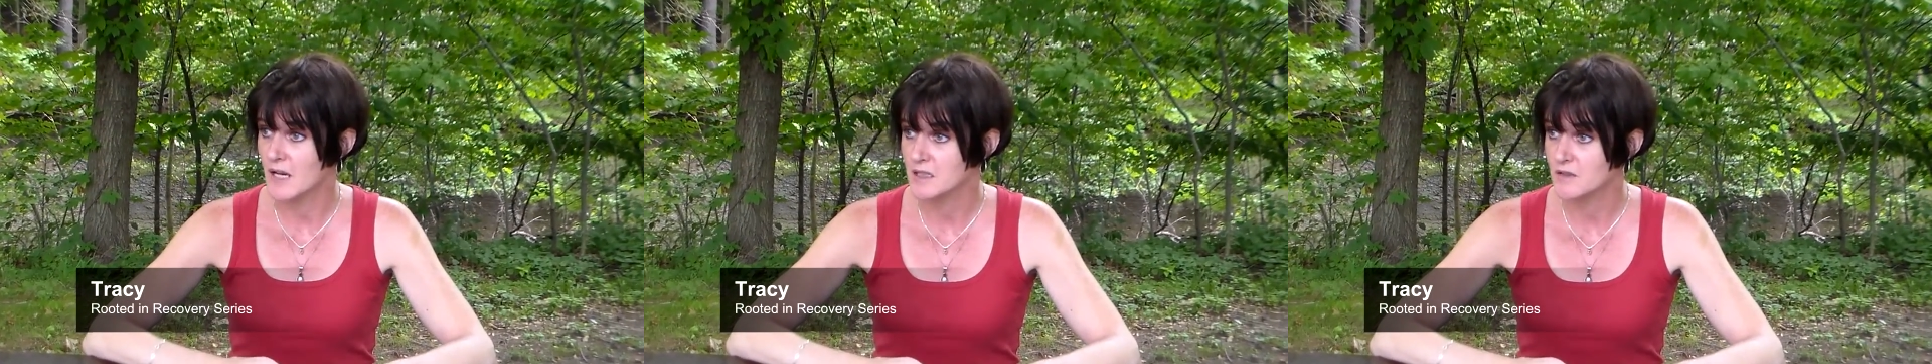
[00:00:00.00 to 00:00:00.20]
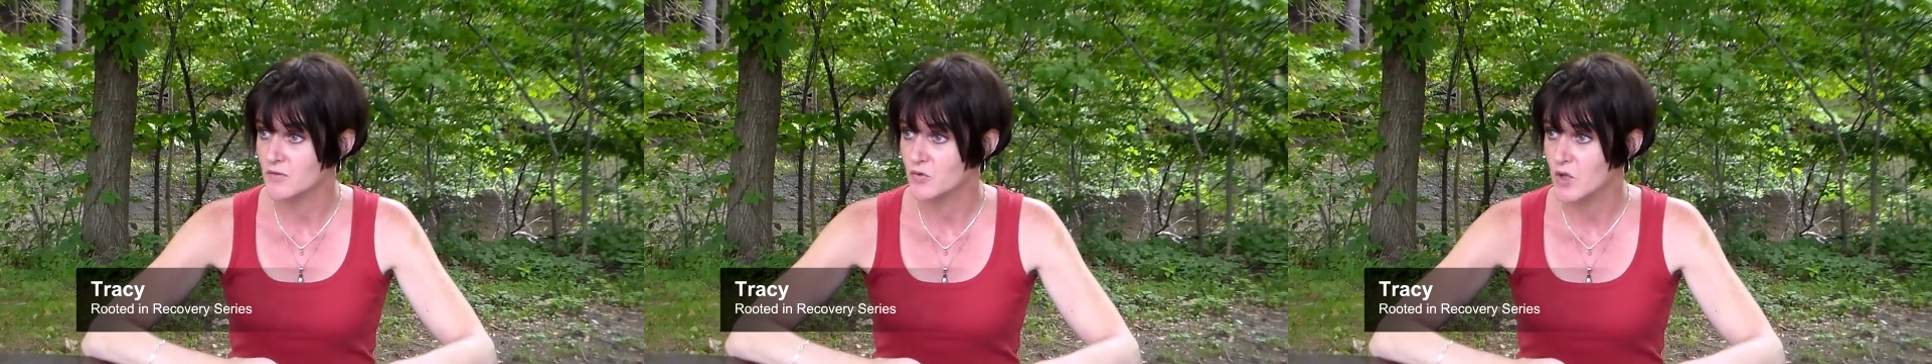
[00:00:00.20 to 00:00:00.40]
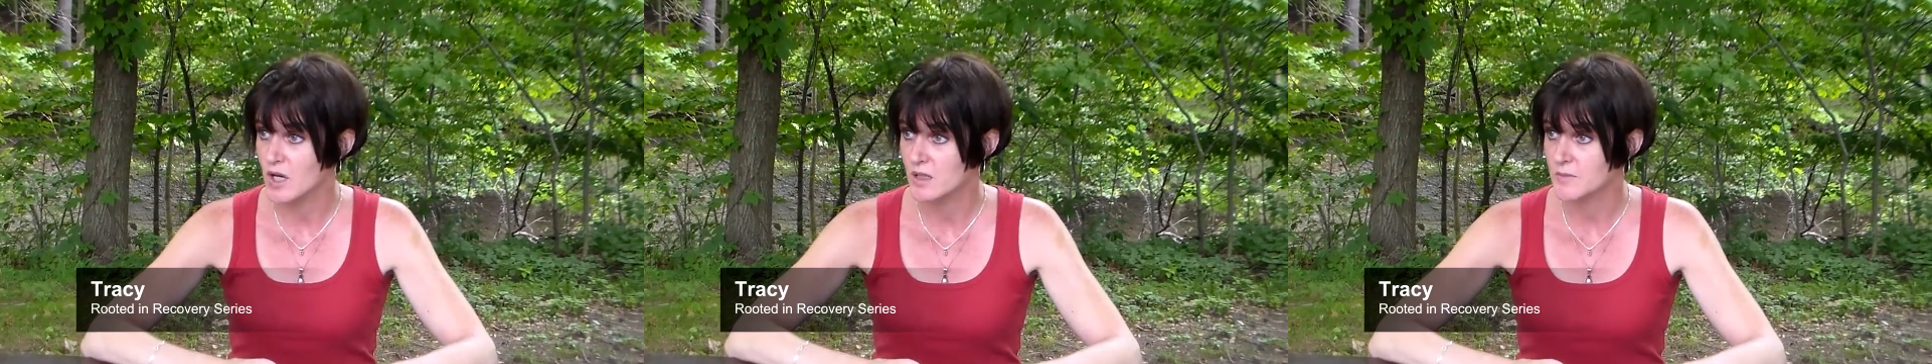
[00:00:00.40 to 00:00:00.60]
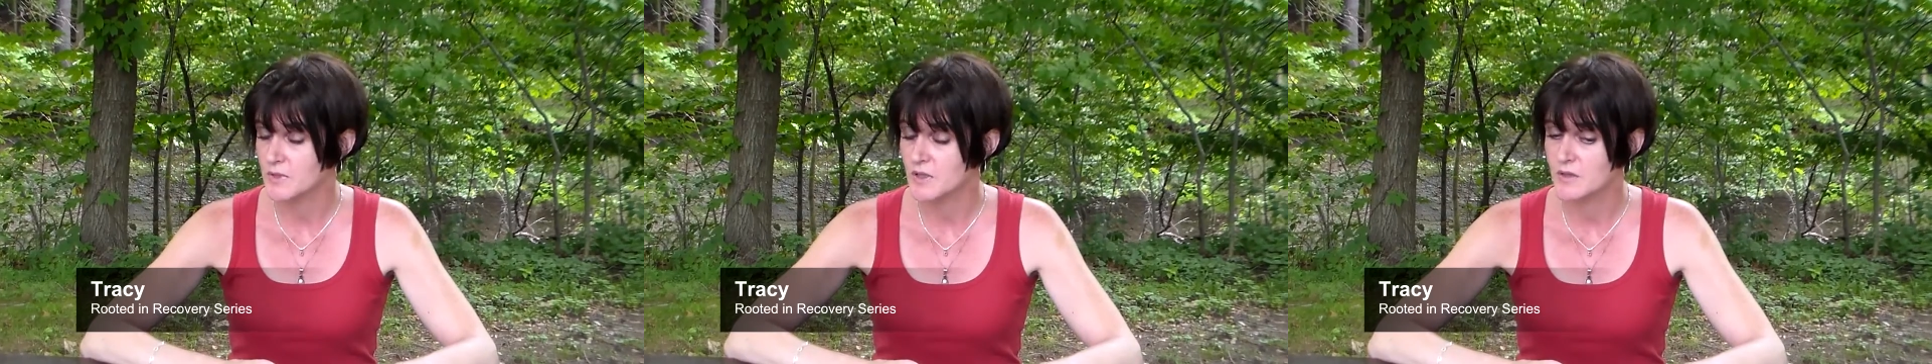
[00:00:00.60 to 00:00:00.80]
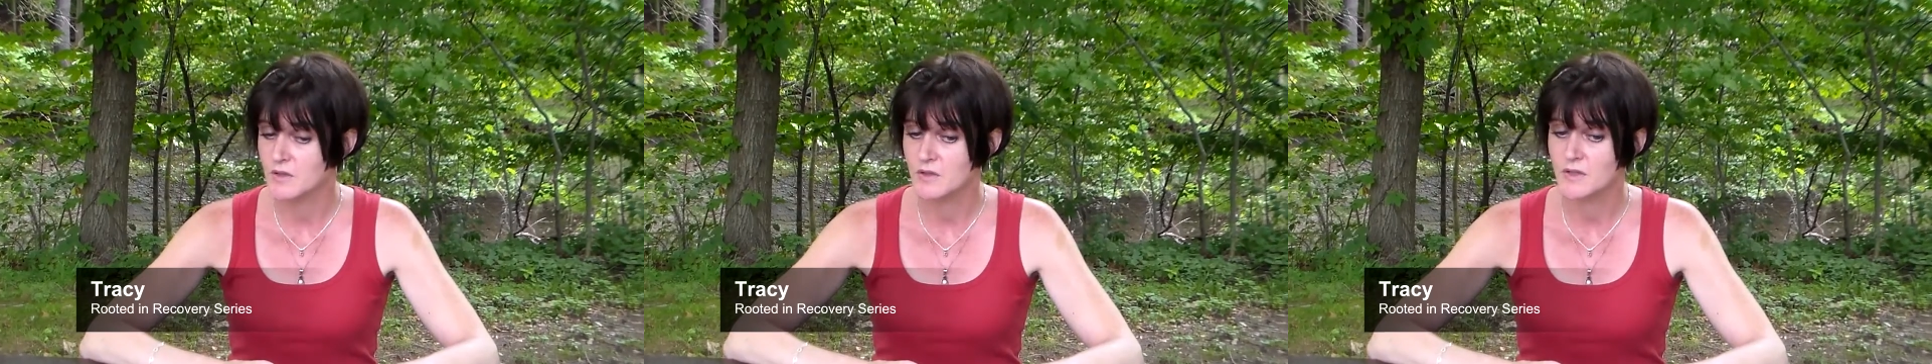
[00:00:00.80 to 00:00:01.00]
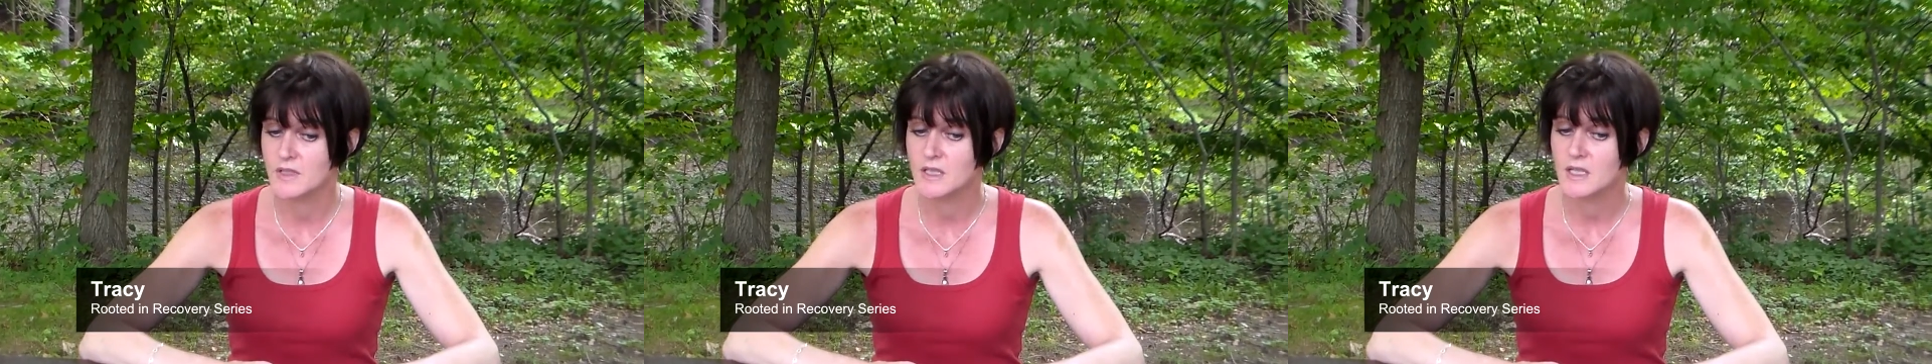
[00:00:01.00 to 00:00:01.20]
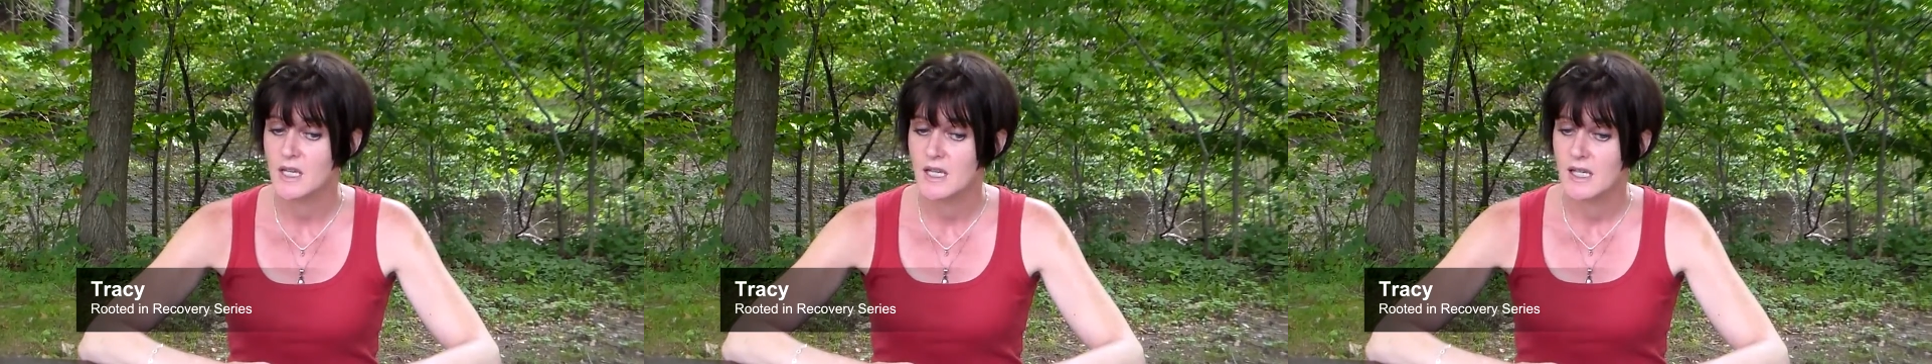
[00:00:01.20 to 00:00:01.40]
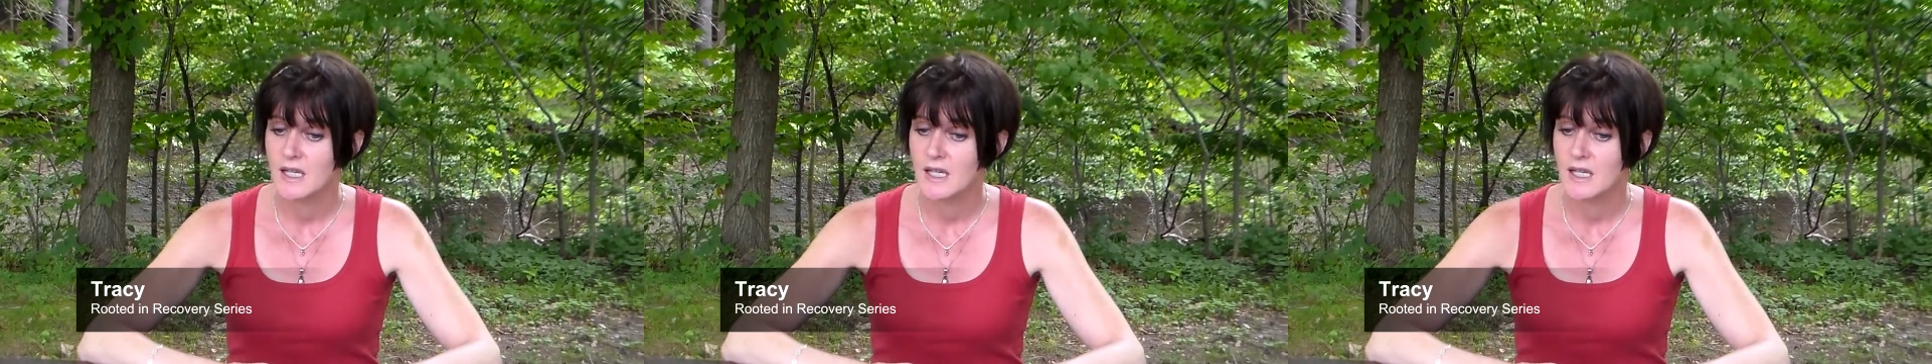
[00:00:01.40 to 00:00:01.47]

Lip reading: active drug abuse,